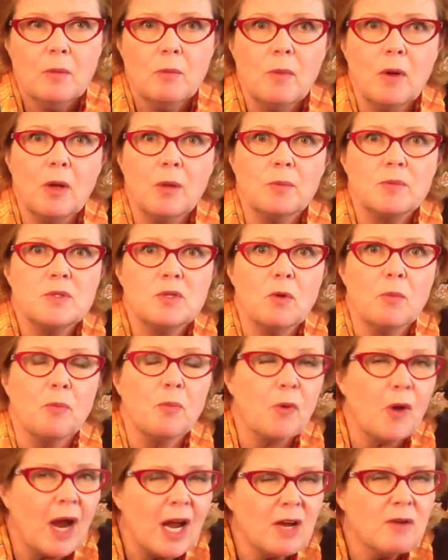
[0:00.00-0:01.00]
Well, so
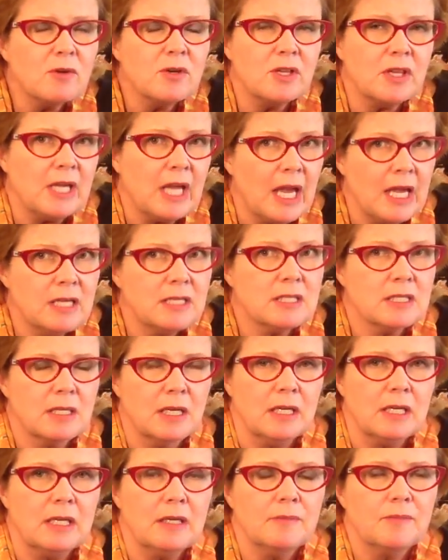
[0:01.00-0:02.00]
prior to the ACE
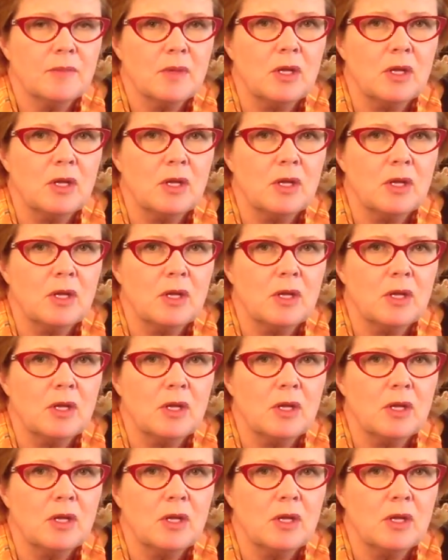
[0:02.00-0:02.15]
study,